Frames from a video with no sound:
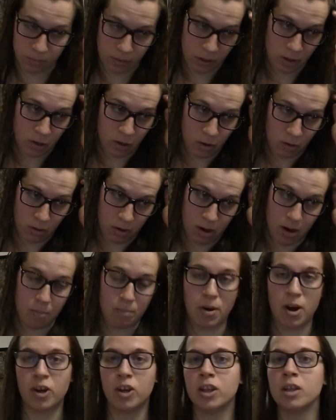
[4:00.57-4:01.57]

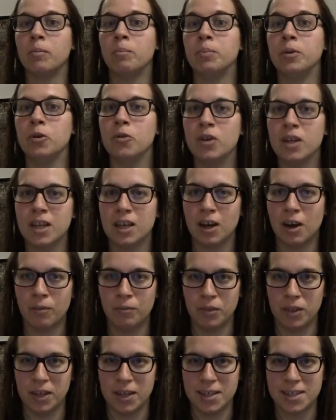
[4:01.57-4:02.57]
the beauty of
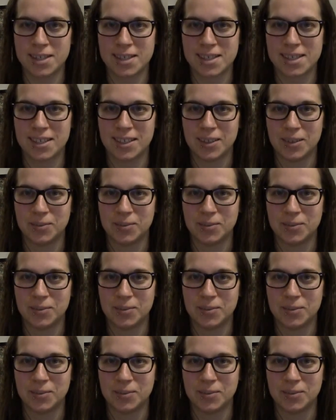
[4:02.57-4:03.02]
this,